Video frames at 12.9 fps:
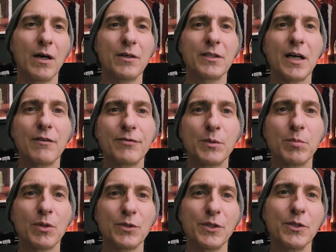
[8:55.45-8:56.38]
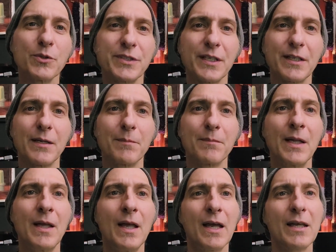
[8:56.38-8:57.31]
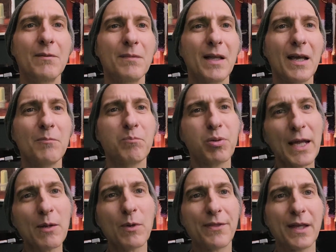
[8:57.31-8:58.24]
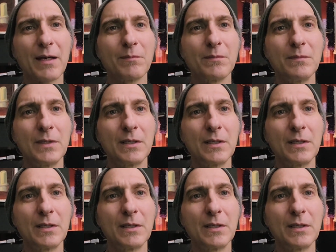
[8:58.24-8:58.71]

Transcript: uncomfortable using them, and play with them.